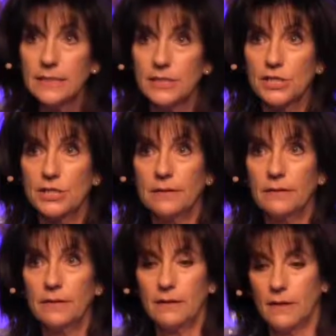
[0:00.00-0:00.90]

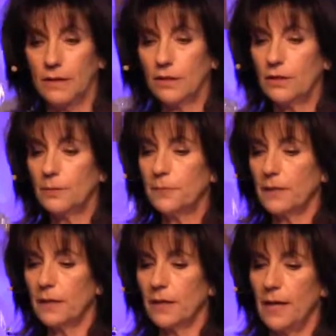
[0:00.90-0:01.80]
edition
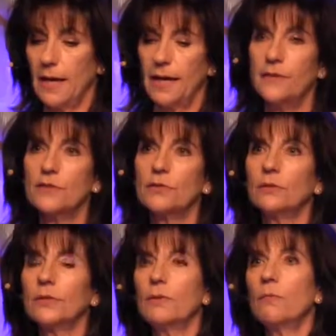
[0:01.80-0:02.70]
cookbook. And there's
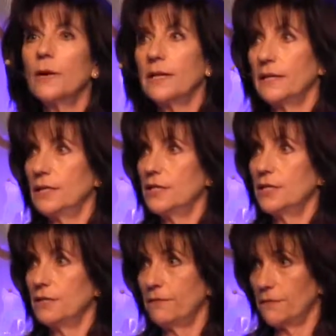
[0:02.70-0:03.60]
only one
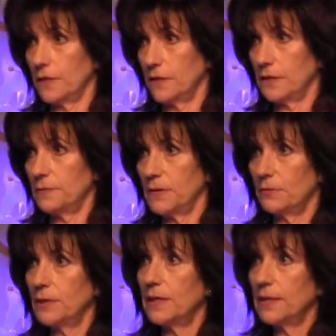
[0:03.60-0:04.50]
difference
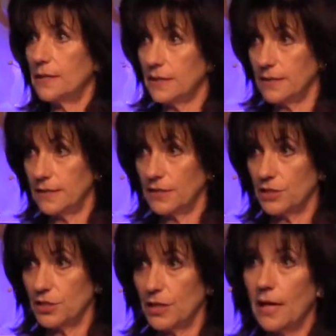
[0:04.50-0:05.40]
between this
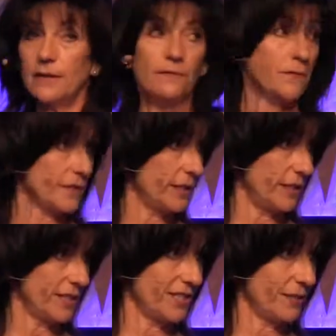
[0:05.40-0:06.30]
edition and the first
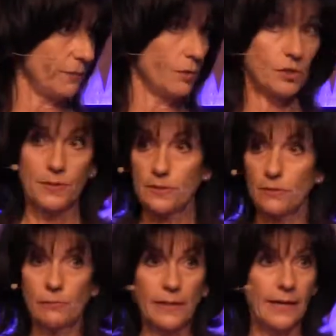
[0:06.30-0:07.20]
edition, which we
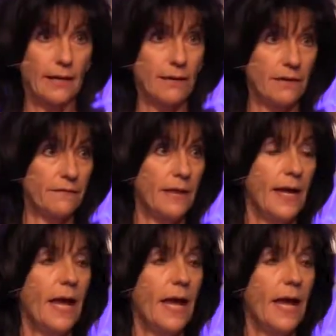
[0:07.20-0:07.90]
sold right out of.